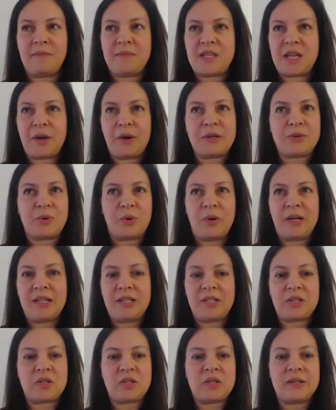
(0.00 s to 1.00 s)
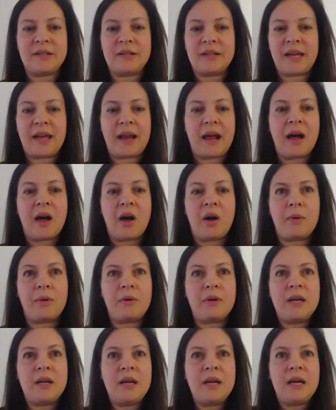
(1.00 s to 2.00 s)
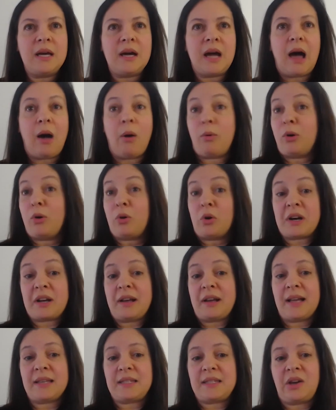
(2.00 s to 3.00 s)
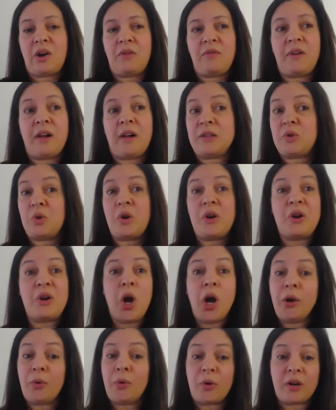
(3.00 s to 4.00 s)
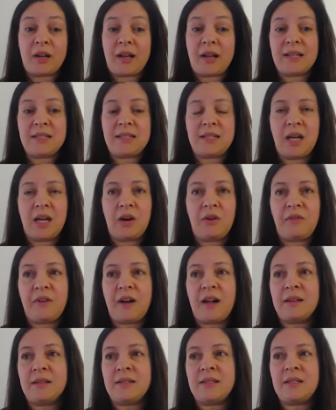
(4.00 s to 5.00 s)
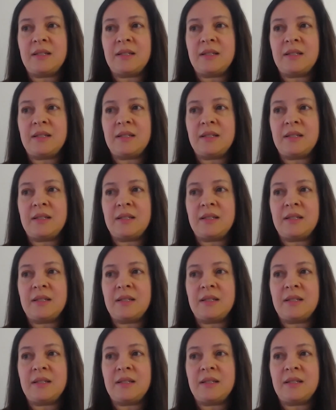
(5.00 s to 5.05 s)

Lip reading: territory just to look at how we're organizing our files or not organizing our files.